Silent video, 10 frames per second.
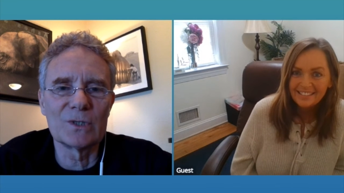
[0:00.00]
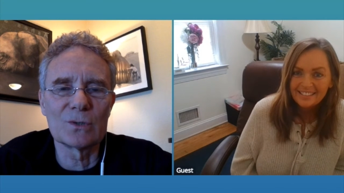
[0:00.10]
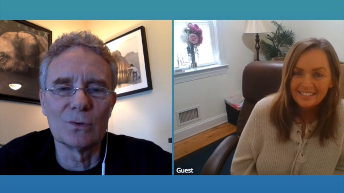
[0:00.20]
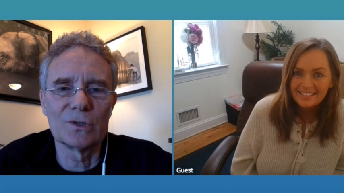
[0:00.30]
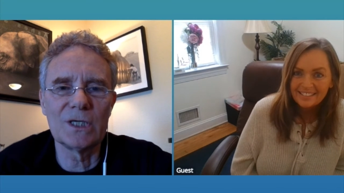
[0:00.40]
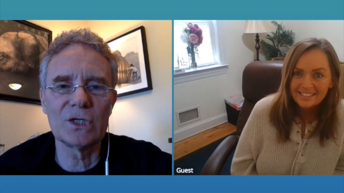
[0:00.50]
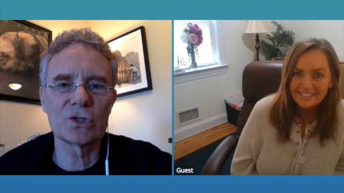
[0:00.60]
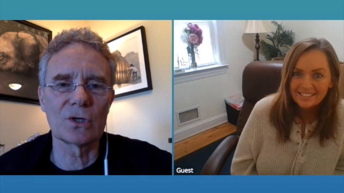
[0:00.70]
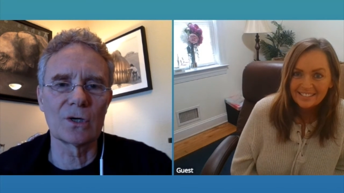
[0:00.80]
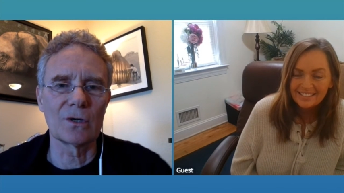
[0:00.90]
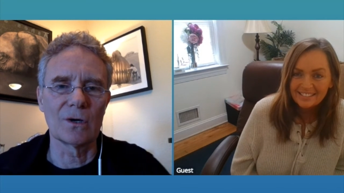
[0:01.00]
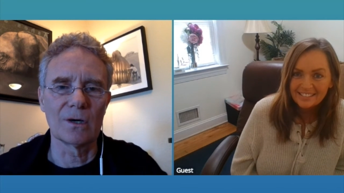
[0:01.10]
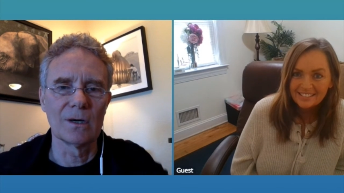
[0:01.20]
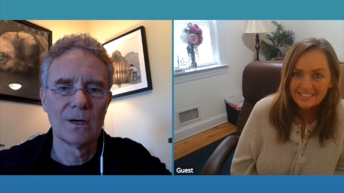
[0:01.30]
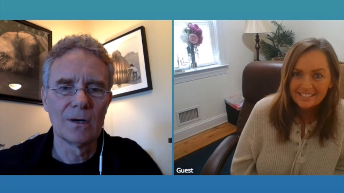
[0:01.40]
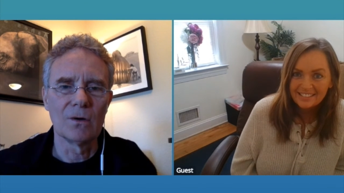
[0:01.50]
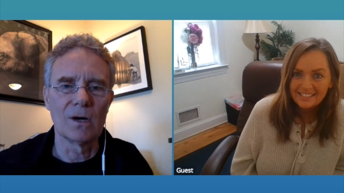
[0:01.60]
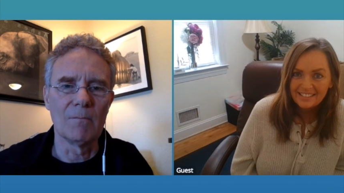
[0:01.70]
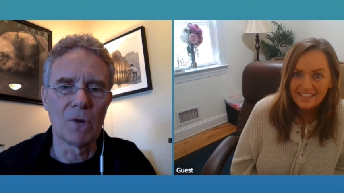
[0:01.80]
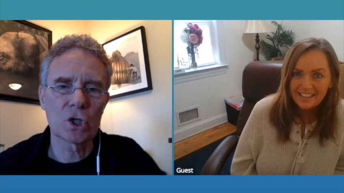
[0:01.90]
Speaker 1: school teacher or, or a
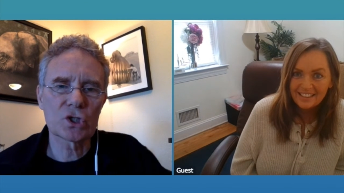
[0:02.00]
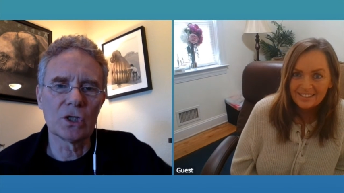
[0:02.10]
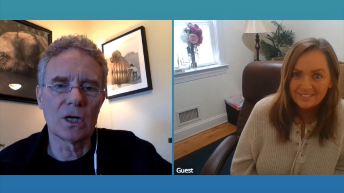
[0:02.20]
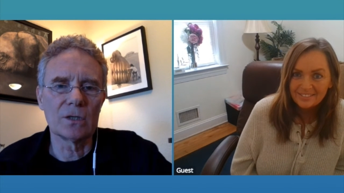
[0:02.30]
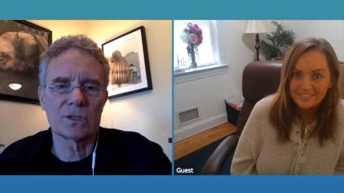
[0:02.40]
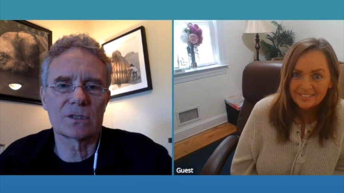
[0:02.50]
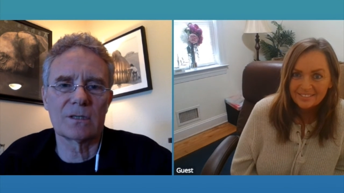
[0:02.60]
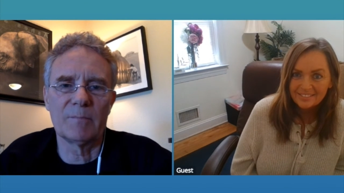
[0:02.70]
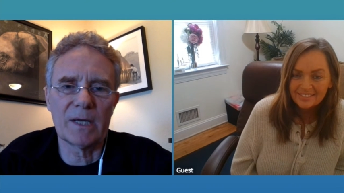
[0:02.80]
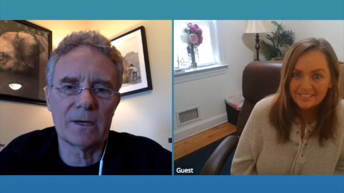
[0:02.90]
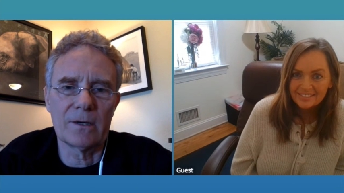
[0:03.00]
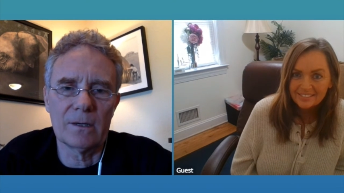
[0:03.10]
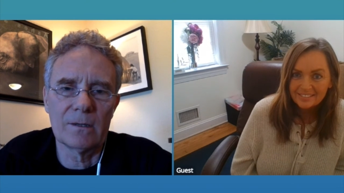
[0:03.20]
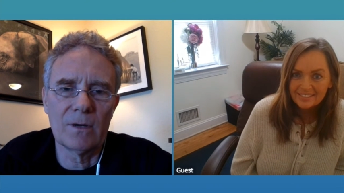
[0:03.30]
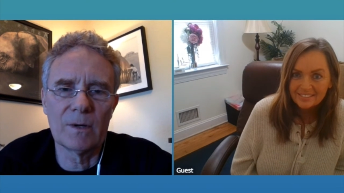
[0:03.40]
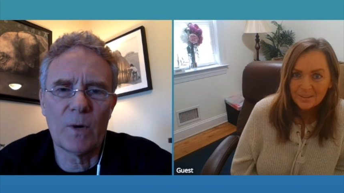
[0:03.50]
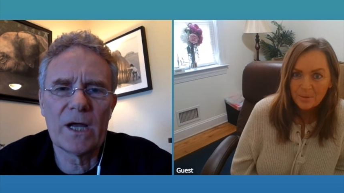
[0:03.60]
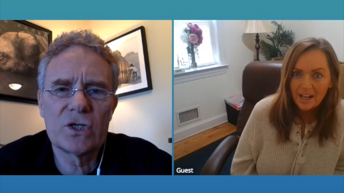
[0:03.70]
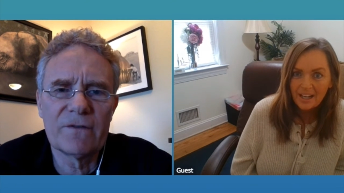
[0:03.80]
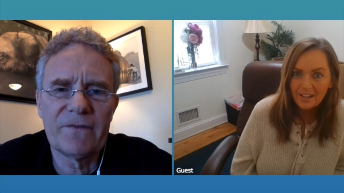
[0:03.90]
martial arts competitor? why
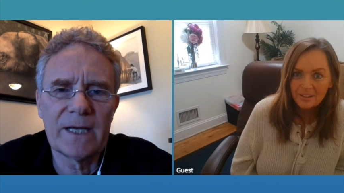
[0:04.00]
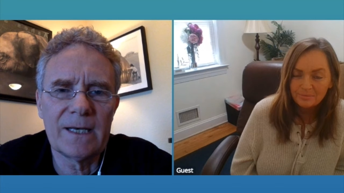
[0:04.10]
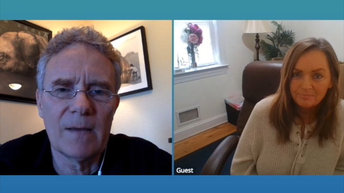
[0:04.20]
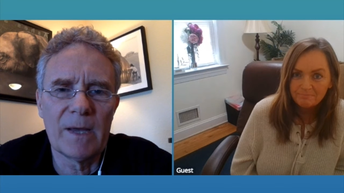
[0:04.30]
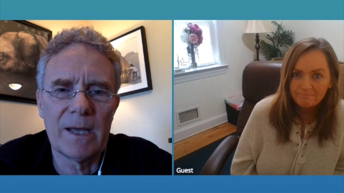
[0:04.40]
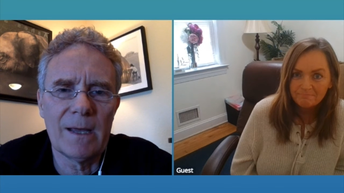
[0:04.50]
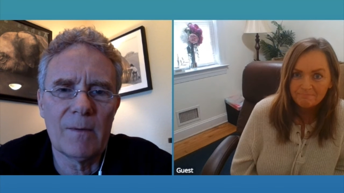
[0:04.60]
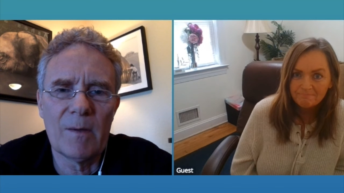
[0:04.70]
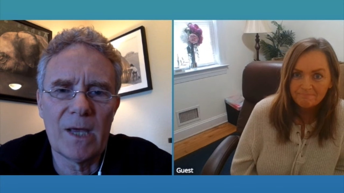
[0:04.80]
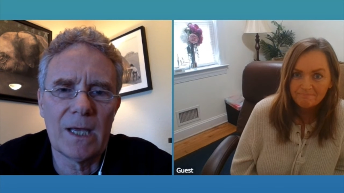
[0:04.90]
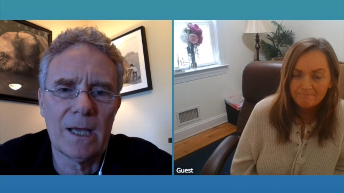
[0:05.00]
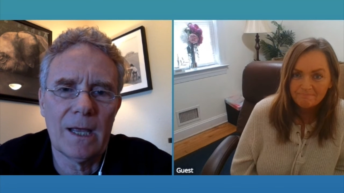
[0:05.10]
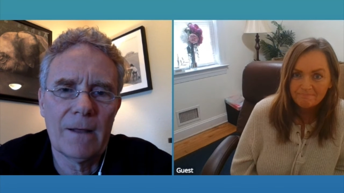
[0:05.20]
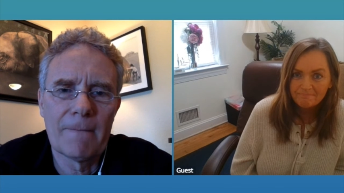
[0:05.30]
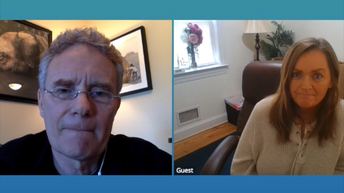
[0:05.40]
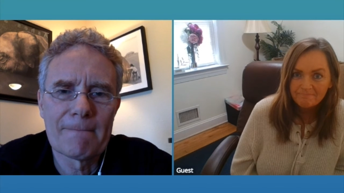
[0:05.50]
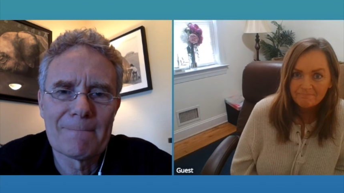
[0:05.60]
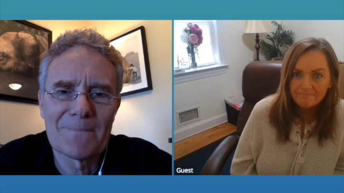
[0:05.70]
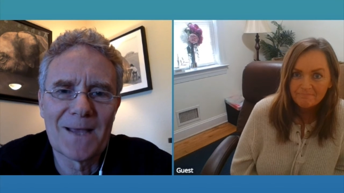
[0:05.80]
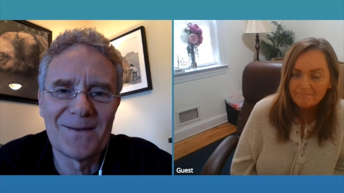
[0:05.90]
aren't you fighting MMA? MMA?
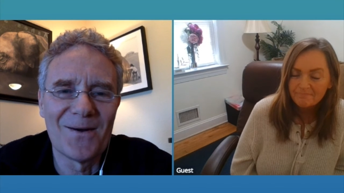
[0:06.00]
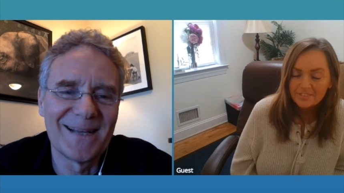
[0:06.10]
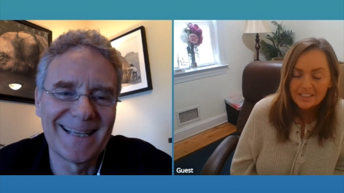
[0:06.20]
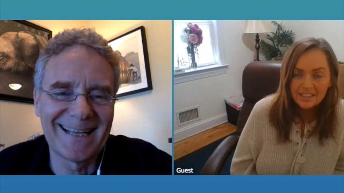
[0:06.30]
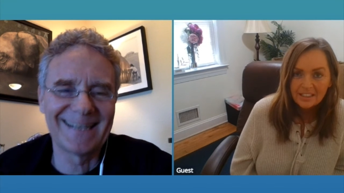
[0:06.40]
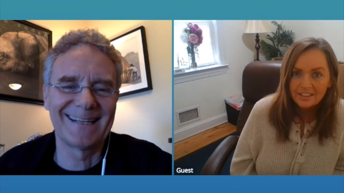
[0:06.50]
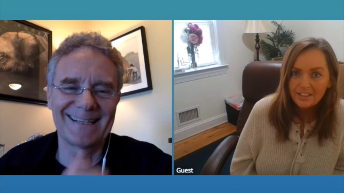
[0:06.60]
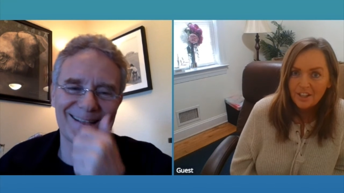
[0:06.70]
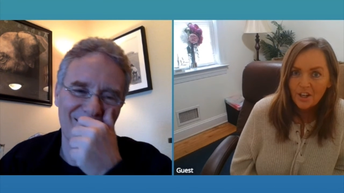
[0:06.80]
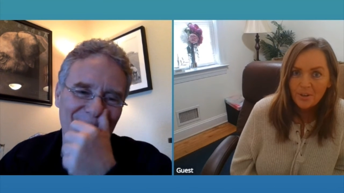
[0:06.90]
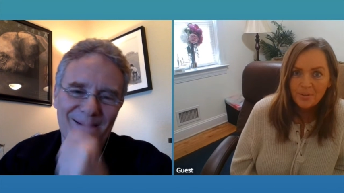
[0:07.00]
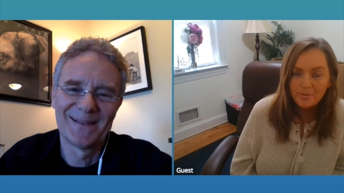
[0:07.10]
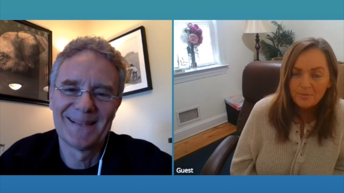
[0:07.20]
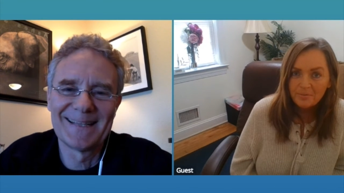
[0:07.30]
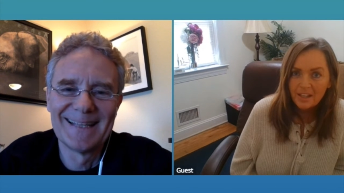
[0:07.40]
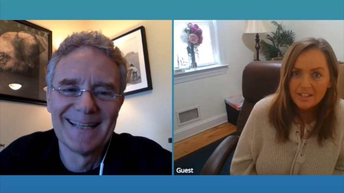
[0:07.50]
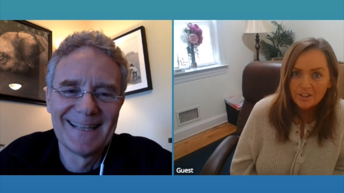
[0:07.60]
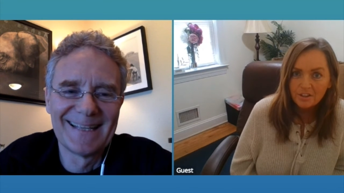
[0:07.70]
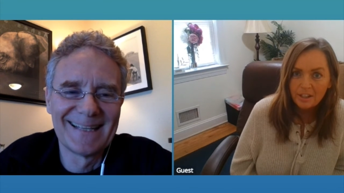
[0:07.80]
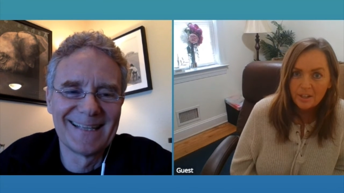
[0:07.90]
Speaker 2: no, that's
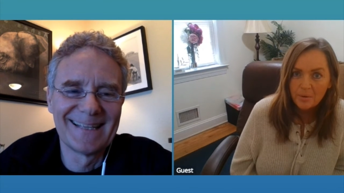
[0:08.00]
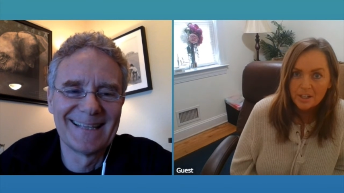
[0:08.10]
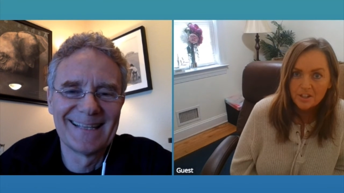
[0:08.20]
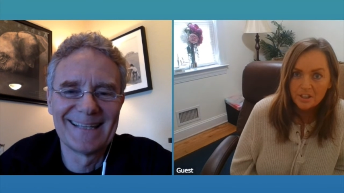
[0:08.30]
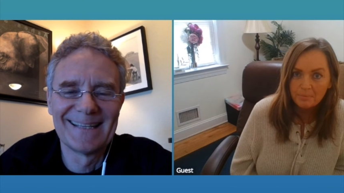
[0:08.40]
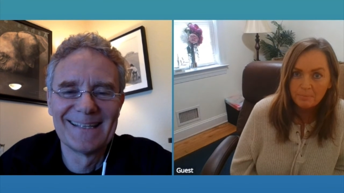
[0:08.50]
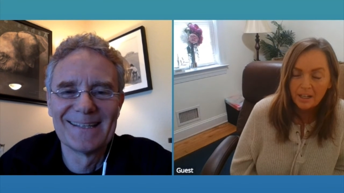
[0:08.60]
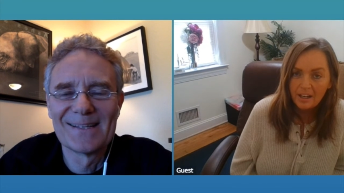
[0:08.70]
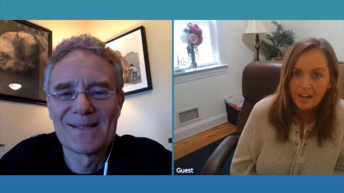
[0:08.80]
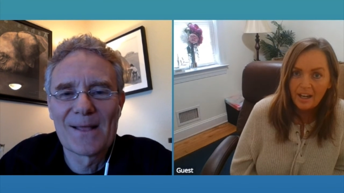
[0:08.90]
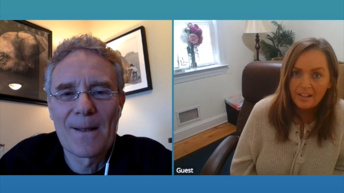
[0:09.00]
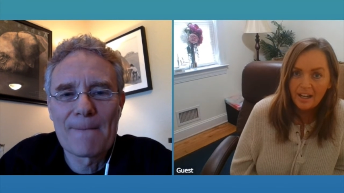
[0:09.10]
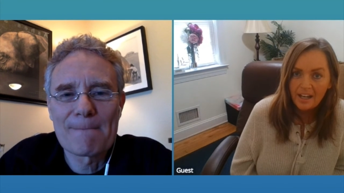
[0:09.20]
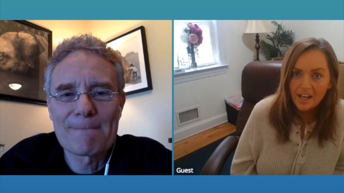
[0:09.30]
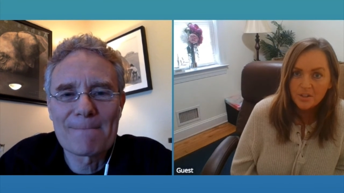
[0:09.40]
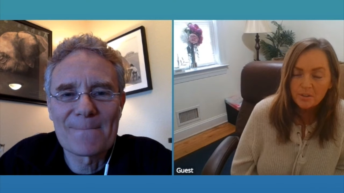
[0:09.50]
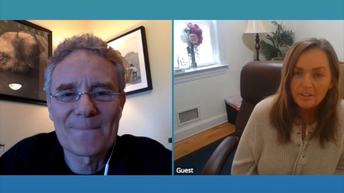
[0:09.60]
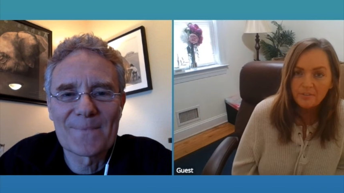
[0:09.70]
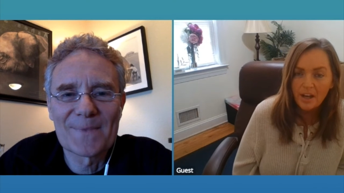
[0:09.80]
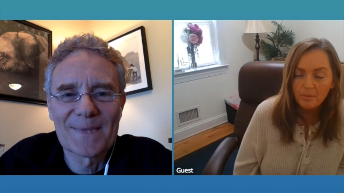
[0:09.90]
a great question. But I, I, I
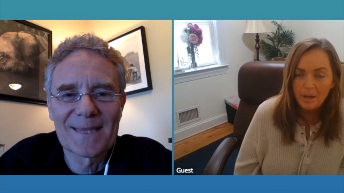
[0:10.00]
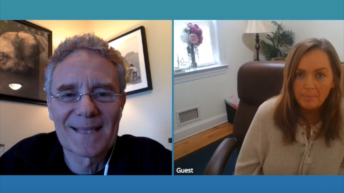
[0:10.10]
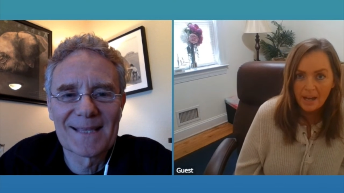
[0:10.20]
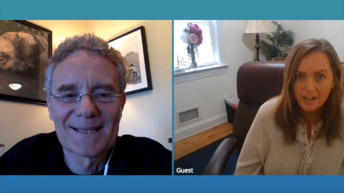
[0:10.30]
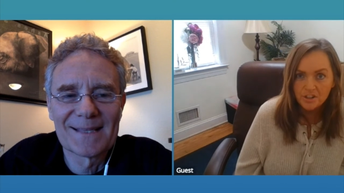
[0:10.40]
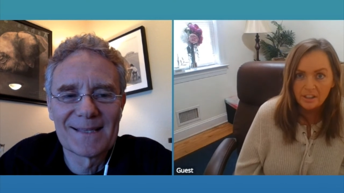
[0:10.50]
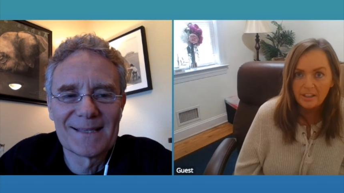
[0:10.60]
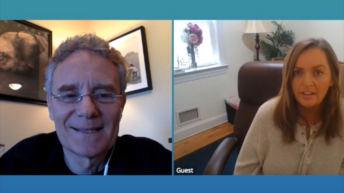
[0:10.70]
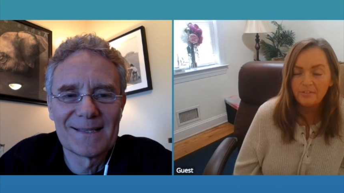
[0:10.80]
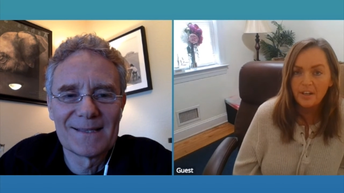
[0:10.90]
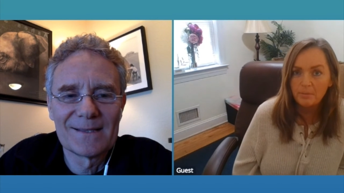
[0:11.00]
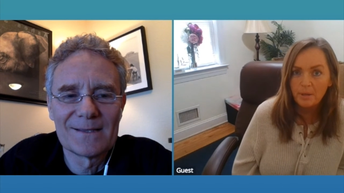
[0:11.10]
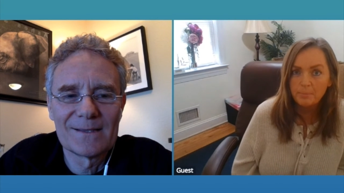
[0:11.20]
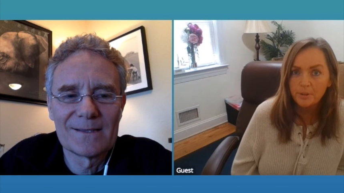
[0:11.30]
actually found my passion and I found my